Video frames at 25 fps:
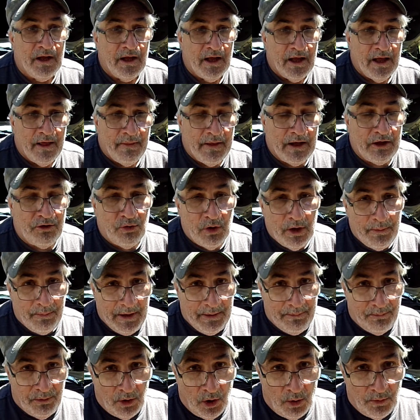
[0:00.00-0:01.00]
That's why
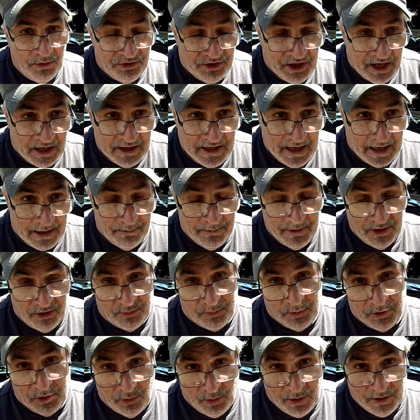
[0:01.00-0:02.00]
people always get that miss
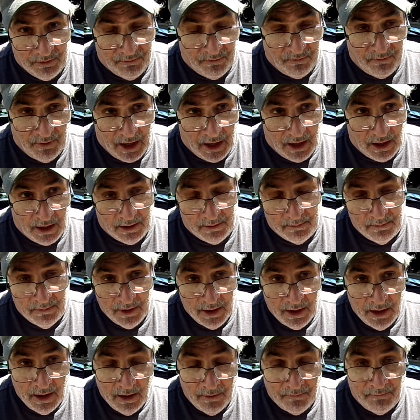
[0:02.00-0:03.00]
between
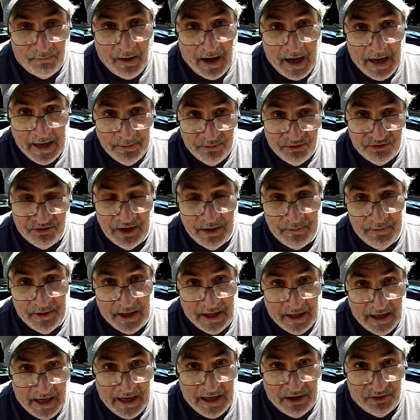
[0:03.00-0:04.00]
5, 7,
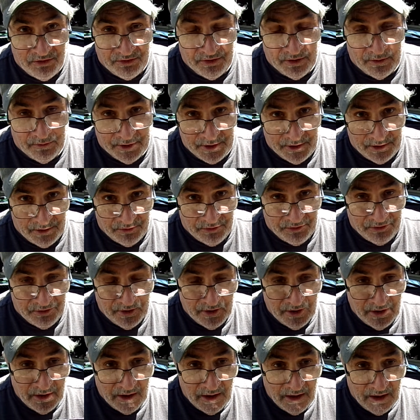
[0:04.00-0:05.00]
and 8 cylinders.
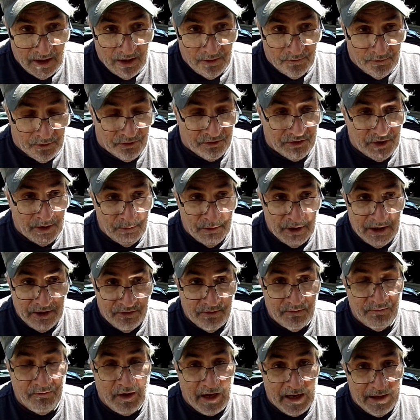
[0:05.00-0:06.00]
For some reason,
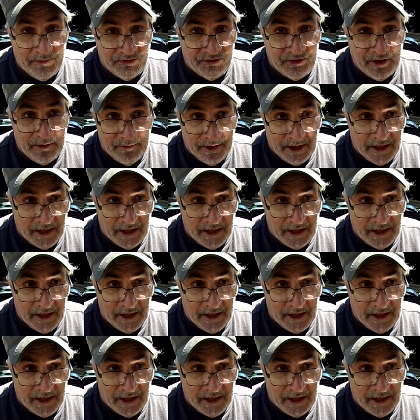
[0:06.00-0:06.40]
5, 7, and